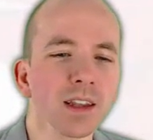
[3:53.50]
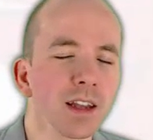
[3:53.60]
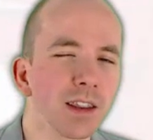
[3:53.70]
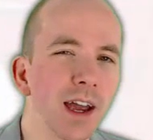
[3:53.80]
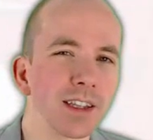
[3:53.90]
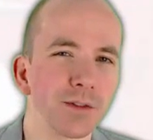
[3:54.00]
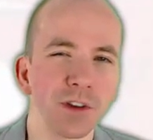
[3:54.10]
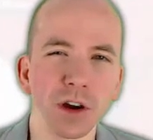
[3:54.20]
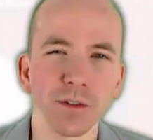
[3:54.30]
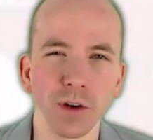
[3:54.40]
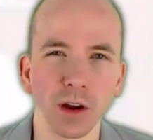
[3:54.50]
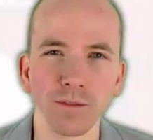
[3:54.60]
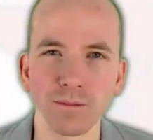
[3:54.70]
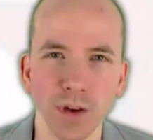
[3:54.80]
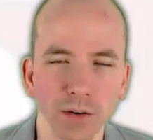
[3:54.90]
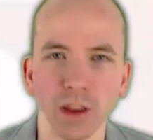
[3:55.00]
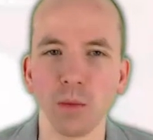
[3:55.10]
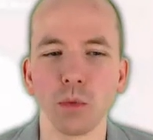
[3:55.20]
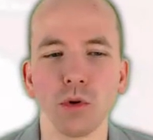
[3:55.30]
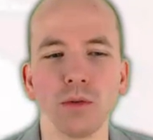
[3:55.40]
Now that is a very, very, very
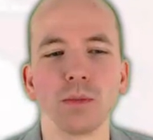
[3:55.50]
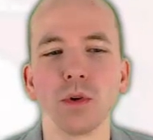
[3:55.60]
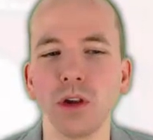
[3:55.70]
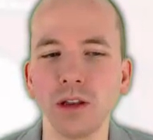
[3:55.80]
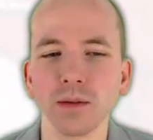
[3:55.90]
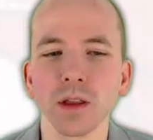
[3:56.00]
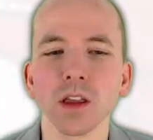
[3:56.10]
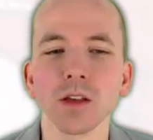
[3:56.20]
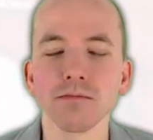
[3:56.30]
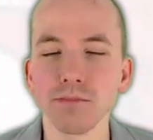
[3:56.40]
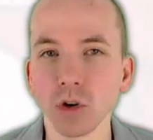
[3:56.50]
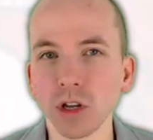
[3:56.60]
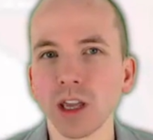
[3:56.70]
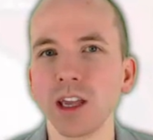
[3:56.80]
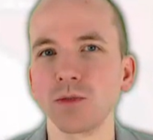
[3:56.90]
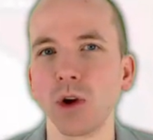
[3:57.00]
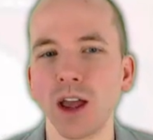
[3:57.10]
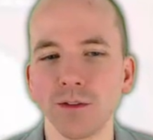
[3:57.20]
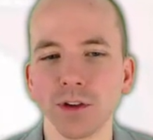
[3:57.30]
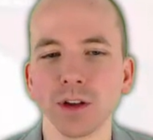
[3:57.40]
important point. Money is
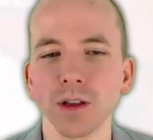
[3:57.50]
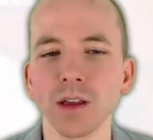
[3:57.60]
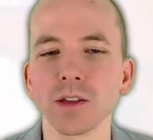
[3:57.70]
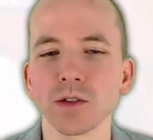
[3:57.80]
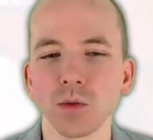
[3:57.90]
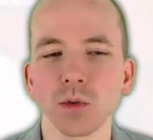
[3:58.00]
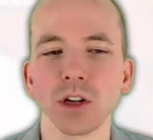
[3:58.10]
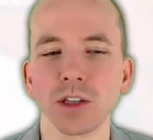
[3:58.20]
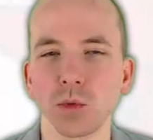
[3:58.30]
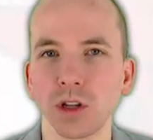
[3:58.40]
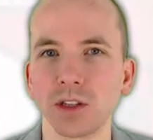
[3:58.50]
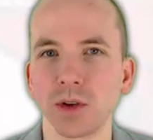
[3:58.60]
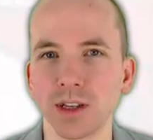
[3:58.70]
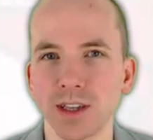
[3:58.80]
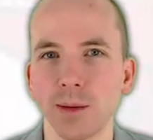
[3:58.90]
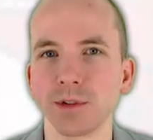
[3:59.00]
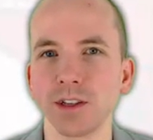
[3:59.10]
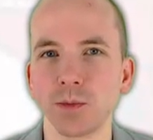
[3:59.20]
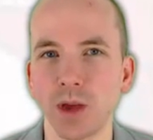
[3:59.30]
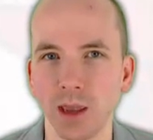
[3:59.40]
whatever someone is willing to accept
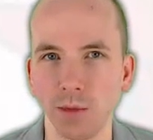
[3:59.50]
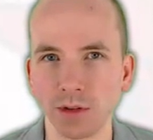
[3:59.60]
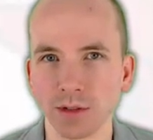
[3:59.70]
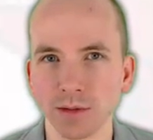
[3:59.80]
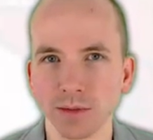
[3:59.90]
as payment.